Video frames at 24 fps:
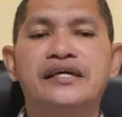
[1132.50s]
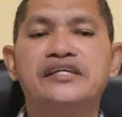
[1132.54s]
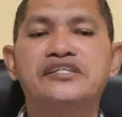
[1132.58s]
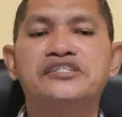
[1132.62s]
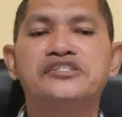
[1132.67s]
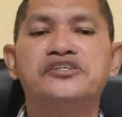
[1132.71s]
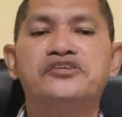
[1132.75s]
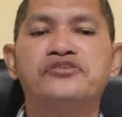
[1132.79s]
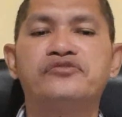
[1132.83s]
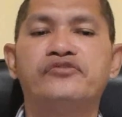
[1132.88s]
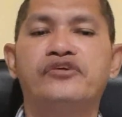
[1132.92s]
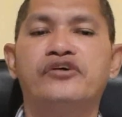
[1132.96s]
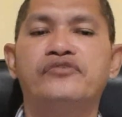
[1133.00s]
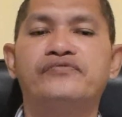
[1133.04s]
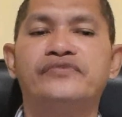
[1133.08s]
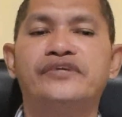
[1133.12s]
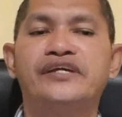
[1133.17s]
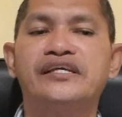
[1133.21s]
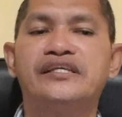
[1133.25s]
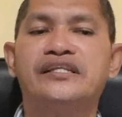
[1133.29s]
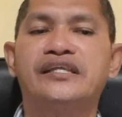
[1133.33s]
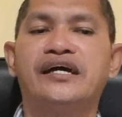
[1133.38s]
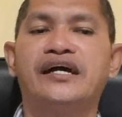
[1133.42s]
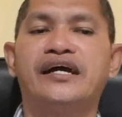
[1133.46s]
technique of
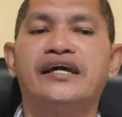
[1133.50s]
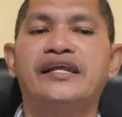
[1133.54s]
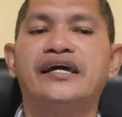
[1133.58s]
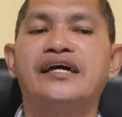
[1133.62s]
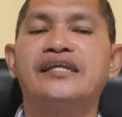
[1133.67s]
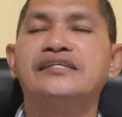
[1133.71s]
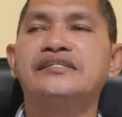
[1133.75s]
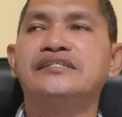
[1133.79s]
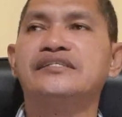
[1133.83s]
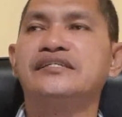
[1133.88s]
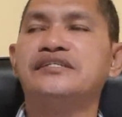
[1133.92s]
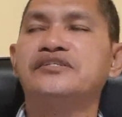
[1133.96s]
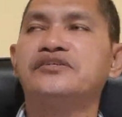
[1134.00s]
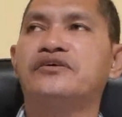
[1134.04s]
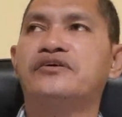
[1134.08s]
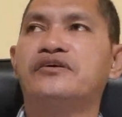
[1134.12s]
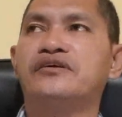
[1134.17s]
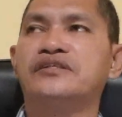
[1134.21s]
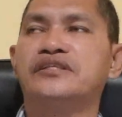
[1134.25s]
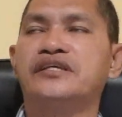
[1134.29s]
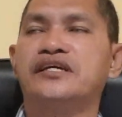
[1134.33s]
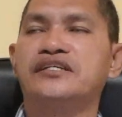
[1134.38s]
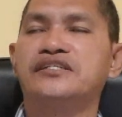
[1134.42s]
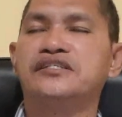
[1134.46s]
data analysis
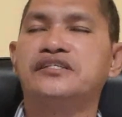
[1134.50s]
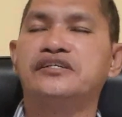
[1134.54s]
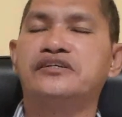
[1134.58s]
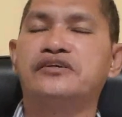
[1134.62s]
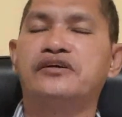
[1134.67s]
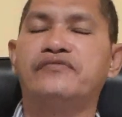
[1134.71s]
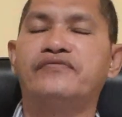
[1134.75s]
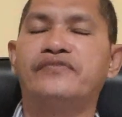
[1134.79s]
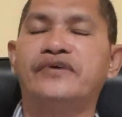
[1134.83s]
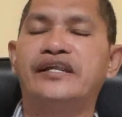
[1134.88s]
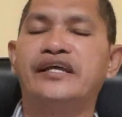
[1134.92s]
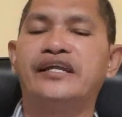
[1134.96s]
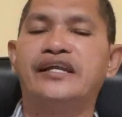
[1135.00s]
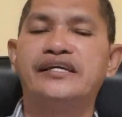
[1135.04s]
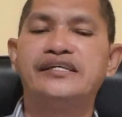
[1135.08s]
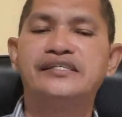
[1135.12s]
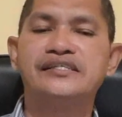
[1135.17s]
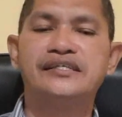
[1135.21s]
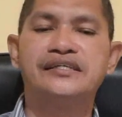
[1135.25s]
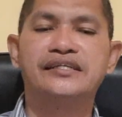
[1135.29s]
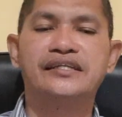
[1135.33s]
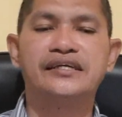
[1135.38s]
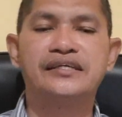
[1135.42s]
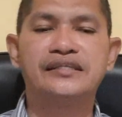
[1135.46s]
or technique of
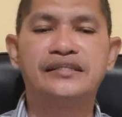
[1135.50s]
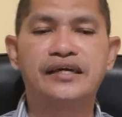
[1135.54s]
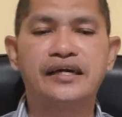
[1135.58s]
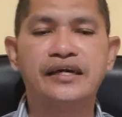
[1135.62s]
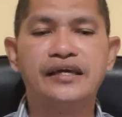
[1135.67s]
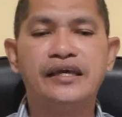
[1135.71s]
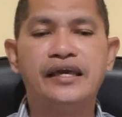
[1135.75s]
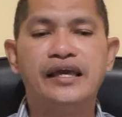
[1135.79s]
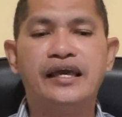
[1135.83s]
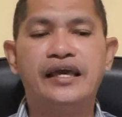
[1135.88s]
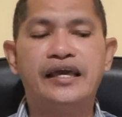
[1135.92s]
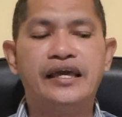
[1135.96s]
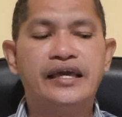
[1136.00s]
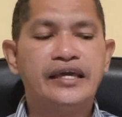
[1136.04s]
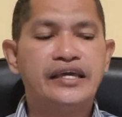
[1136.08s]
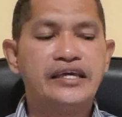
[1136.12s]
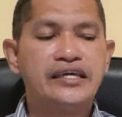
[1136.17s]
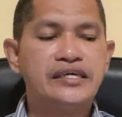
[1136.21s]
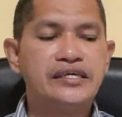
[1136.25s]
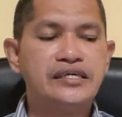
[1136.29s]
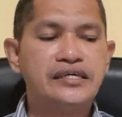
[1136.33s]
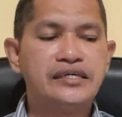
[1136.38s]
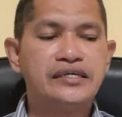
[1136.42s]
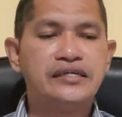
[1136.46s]
analyzing data.
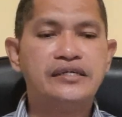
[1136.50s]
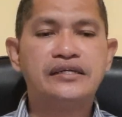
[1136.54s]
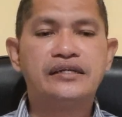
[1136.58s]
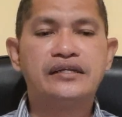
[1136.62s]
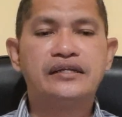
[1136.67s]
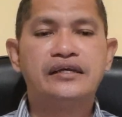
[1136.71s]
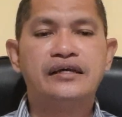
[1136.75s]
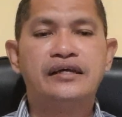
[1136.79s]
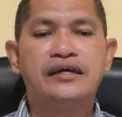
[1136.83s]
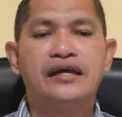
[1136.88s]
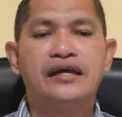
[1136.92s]
Here,